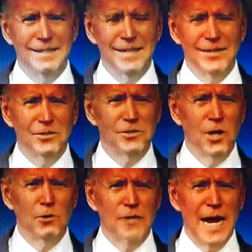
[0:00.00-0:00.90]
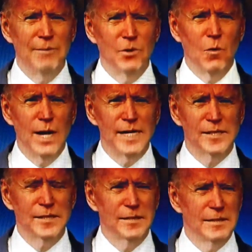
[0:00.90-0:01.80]
the two rounds of
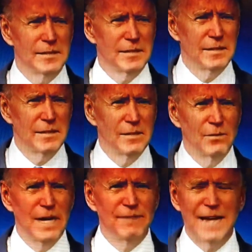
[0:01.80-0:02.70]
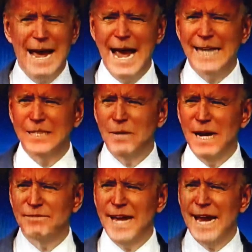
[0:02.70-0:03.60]
stimulus checks.
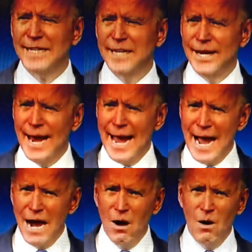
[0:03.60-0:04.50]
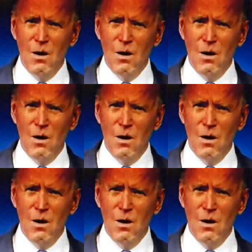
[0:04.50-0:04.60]
This time,